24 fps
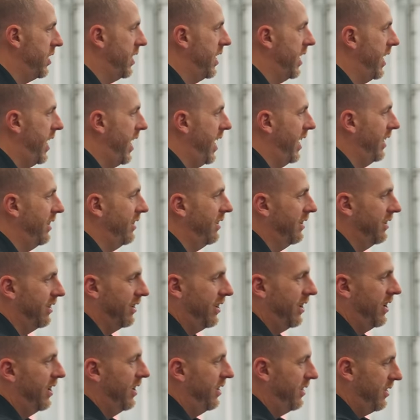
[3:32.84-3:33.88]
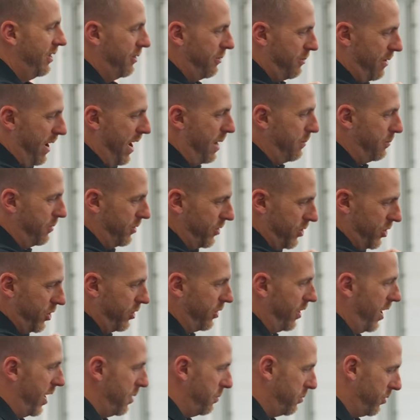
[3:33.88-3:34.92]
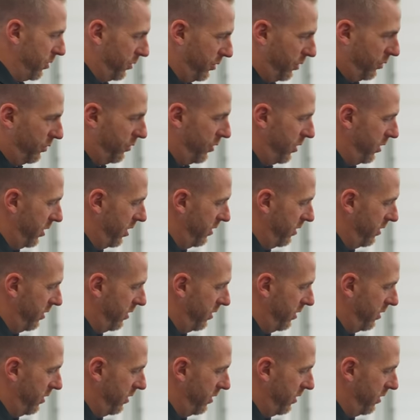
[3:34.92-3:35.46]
that had the Raptor scrapes on the front